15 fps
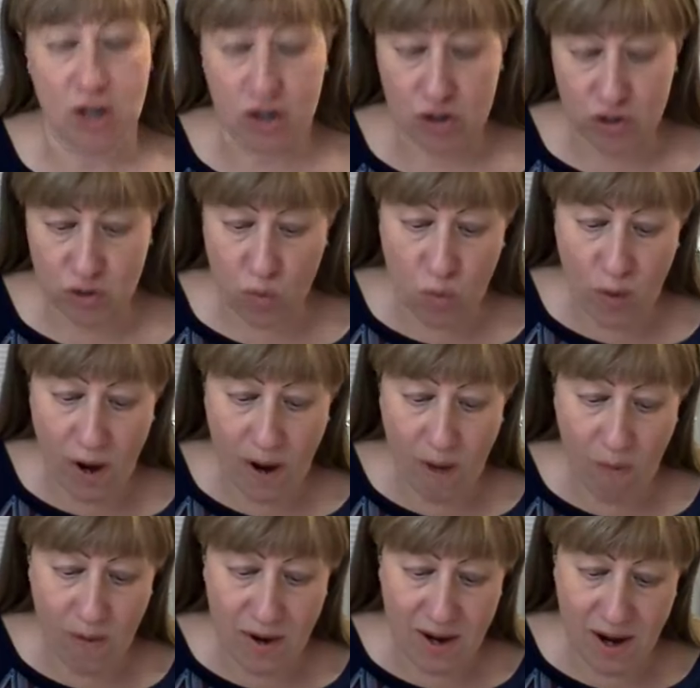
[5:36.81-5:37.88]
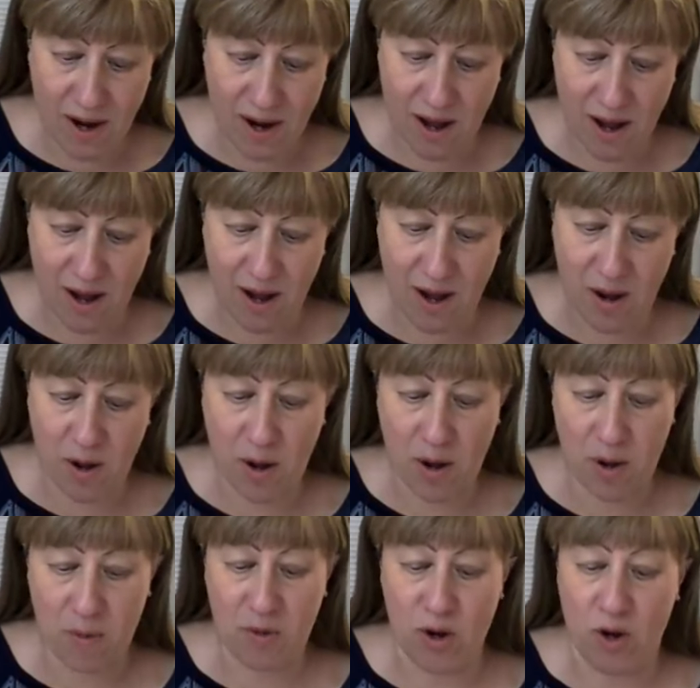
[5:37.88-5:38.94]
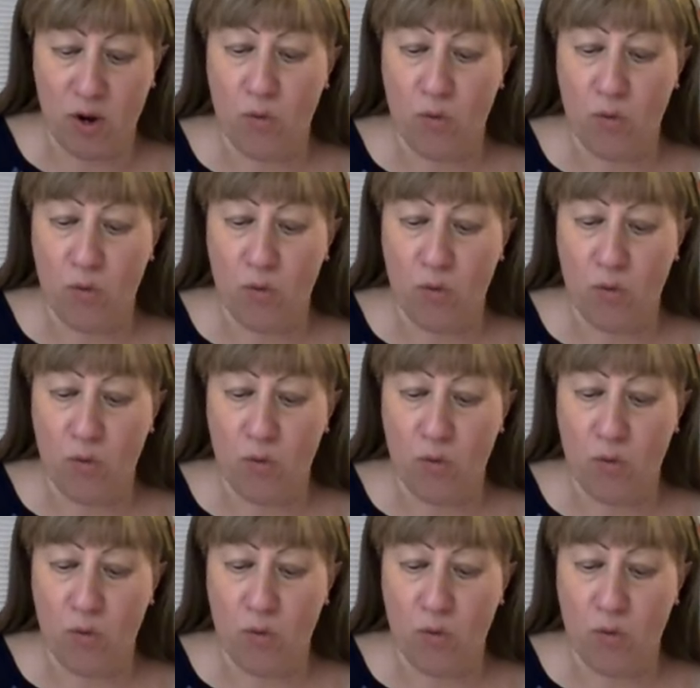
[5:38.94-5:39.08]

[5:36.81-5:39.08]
So welcome,